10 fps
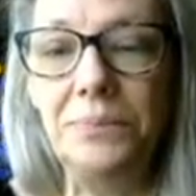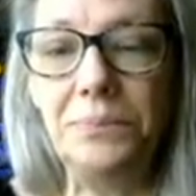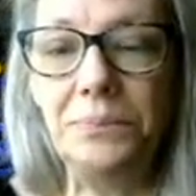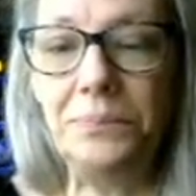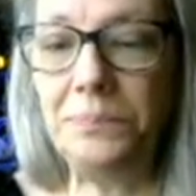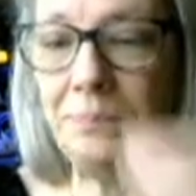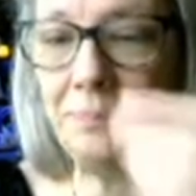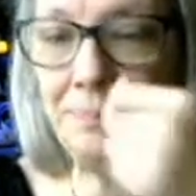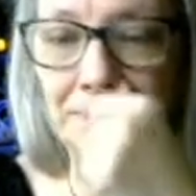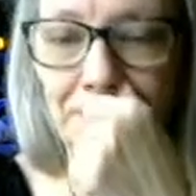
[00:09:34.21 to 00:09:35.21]

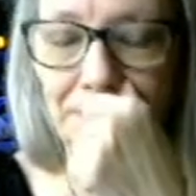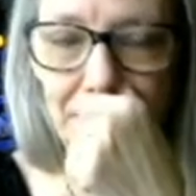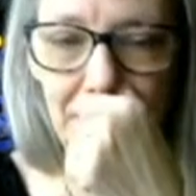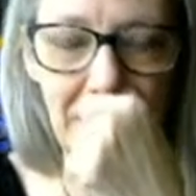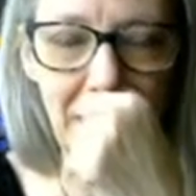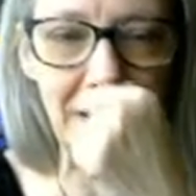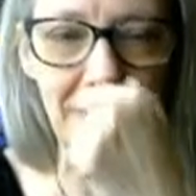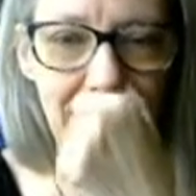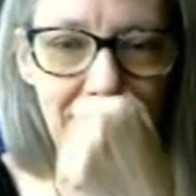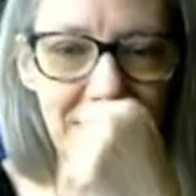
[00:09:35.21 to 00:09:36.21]
God, I've
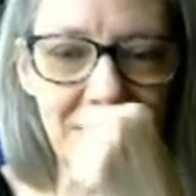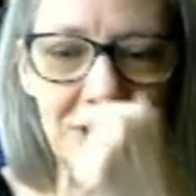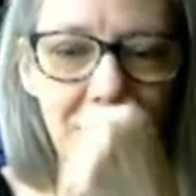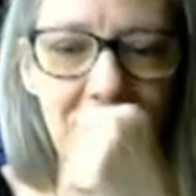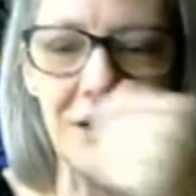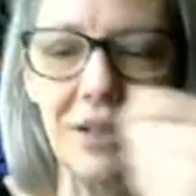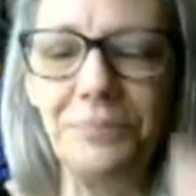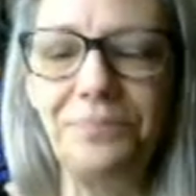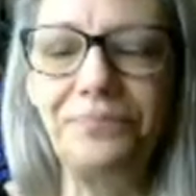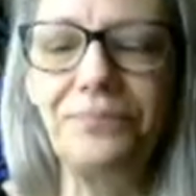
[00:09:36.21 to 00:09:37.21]
got such gunk
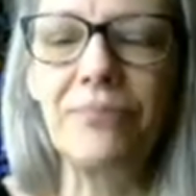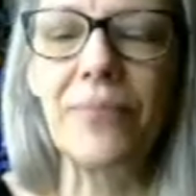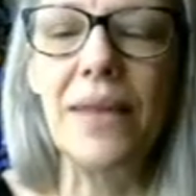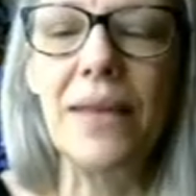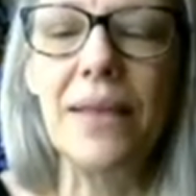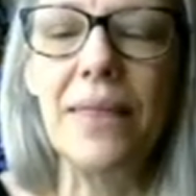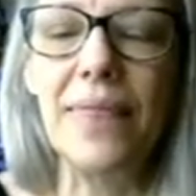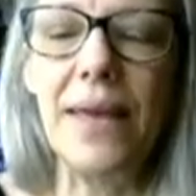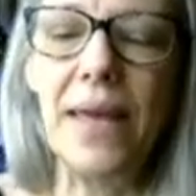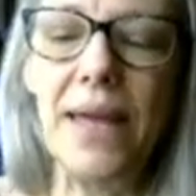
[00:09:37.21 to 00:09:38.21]

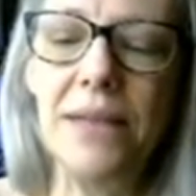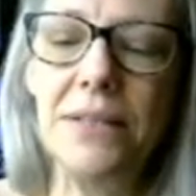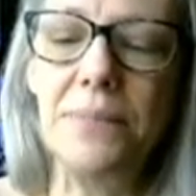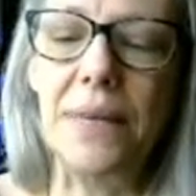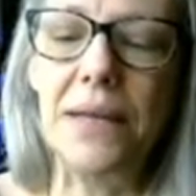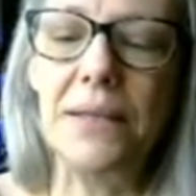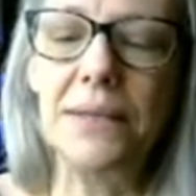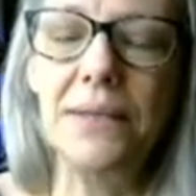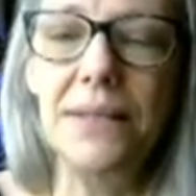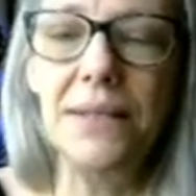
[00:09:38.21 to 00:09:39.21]
the hanged man
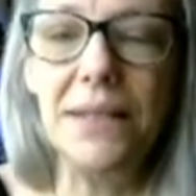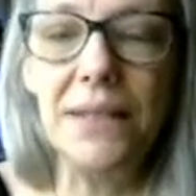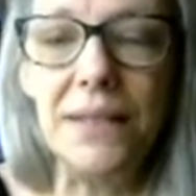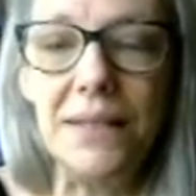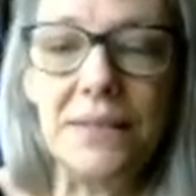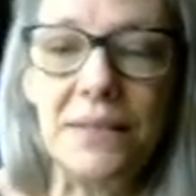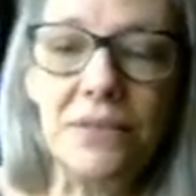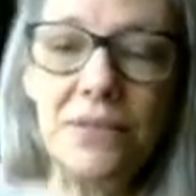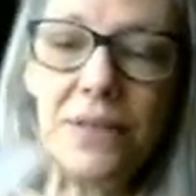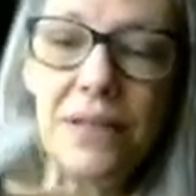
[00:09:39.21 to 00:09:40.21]
is
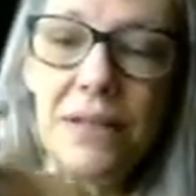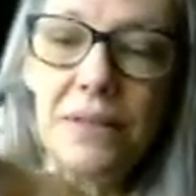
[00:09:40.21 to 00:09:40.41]
looks like